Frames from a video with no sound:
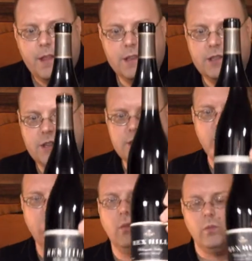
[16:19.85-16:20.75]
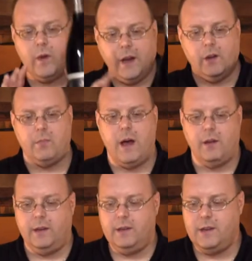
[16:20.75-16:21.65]
This is just their regular
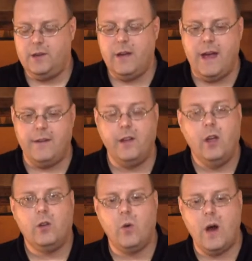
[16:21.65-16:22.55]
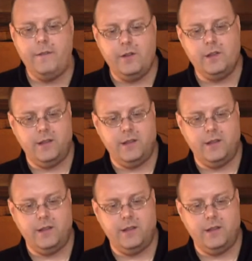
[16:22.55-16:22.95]
bottling. They do have quite a few.